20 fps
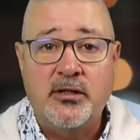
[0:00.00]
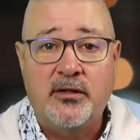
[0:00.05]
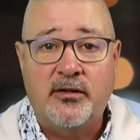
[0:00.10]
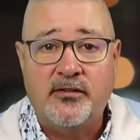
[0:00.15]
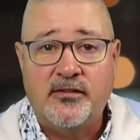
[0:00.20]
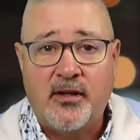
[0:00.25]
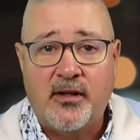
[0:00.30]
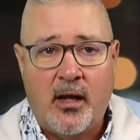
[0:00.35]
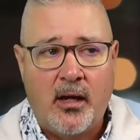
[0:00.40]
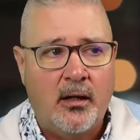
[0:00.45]

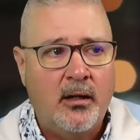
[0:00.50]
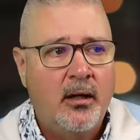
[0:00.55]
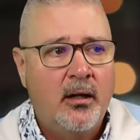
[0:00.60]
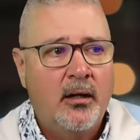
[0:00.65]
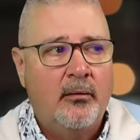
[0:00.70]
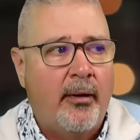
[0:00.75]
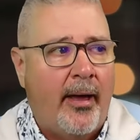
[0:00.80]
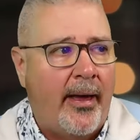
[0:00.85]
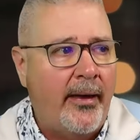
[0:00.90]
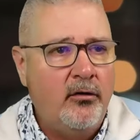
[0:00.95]
this saying,
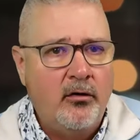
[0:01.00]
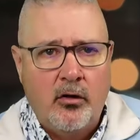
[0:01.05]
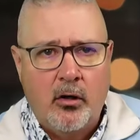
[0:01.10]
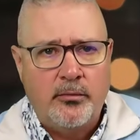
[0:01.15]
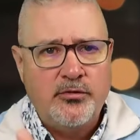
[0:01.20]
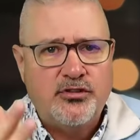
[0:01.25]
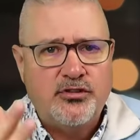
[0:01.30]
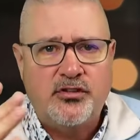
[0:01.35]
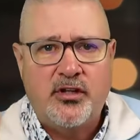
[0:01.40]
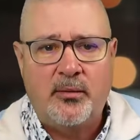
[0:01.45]
I don't know,
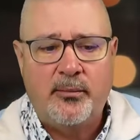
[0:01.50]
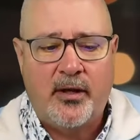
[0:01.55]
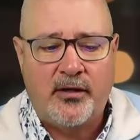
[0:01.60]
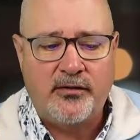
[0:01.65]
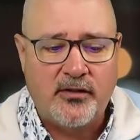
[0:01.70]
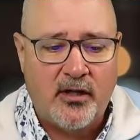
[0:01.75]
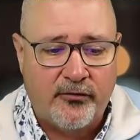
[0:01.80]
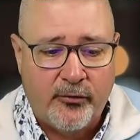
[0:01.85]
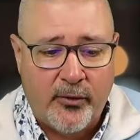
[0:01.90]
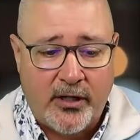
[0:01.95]
I'm just getting
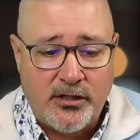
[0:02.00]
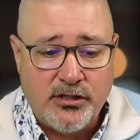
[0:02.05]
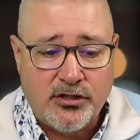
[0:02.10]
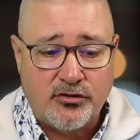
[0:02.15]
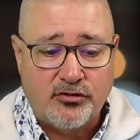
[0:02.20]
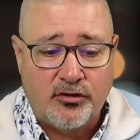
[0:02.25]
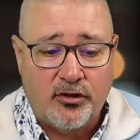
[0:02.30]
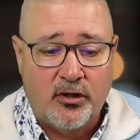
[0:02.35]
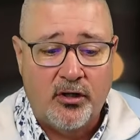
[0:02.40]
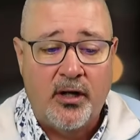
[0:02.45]
myself
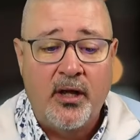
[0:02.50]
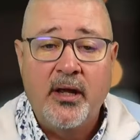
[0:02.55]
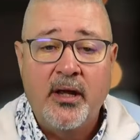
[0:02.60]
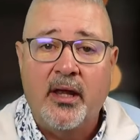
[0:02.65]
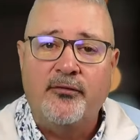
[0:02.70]
registered.